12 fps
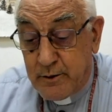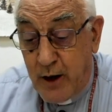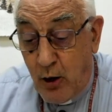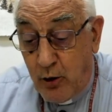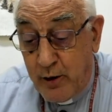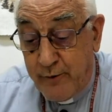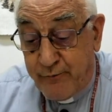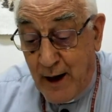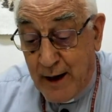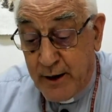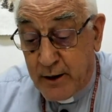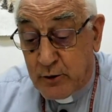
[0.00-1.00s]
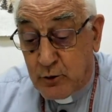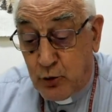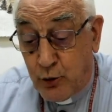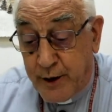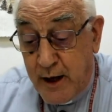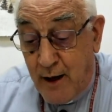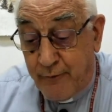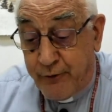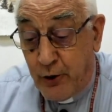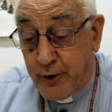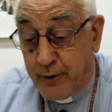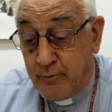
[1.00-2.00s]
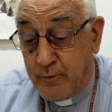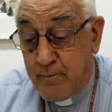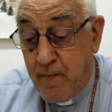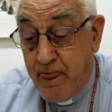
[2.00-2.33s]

Holy Father, to reaffirm